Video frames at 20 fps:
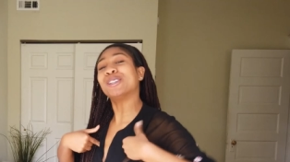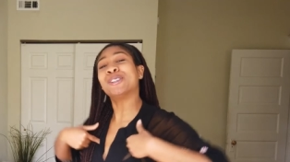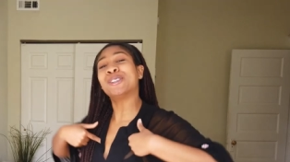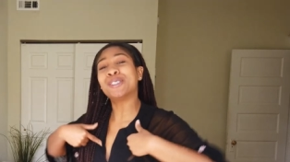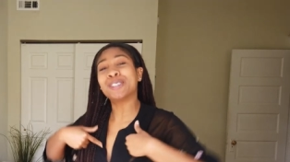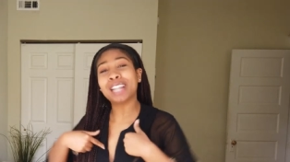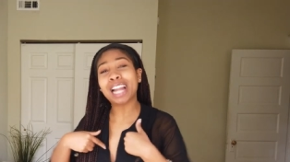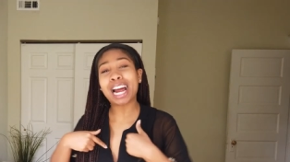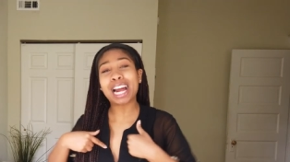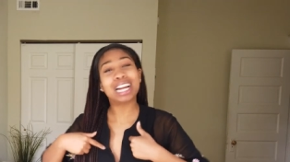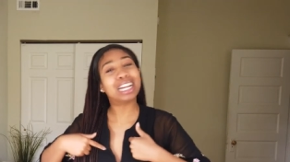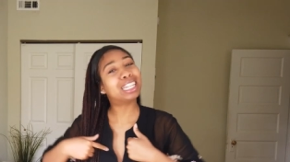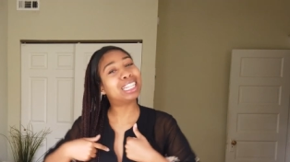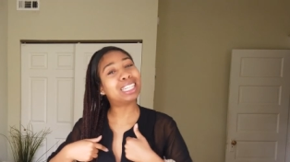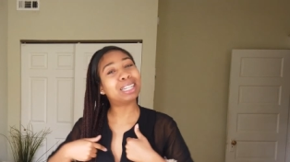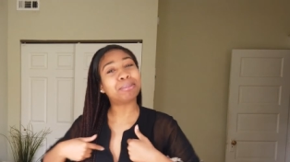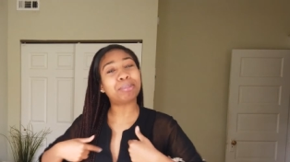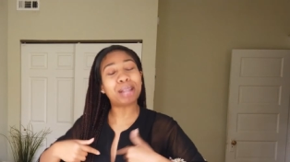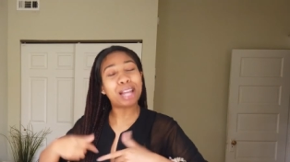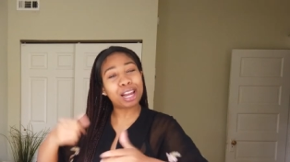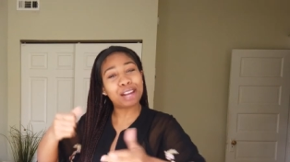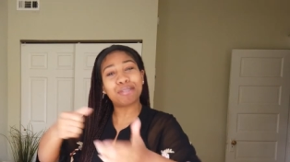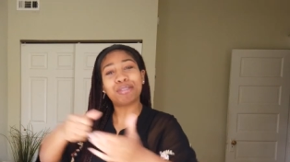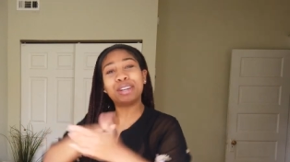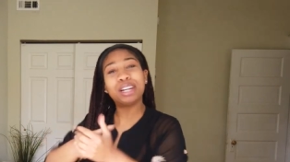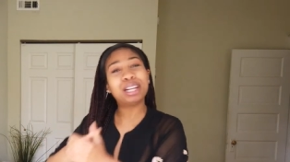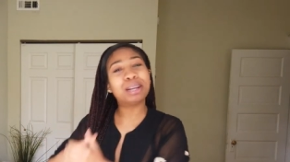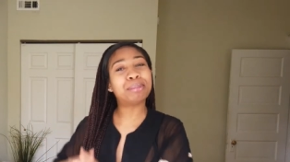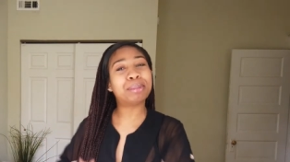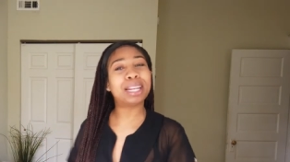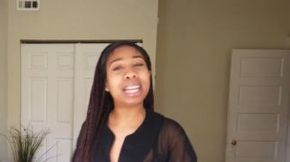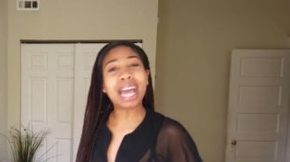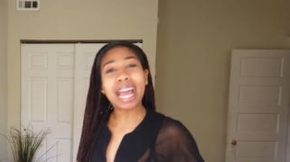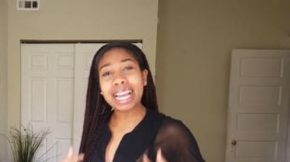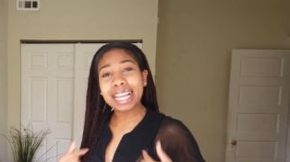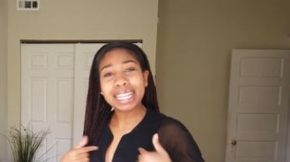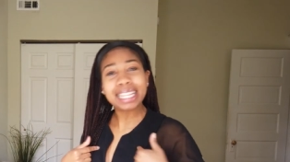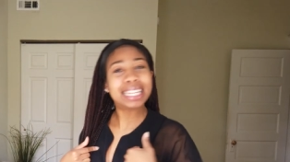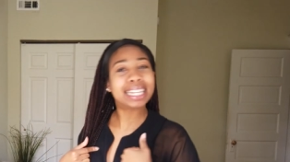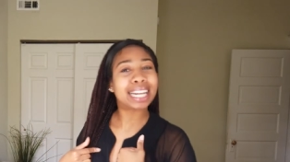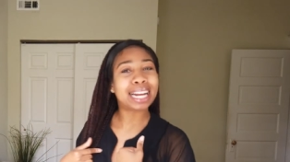too. Like playing from the Himalaya.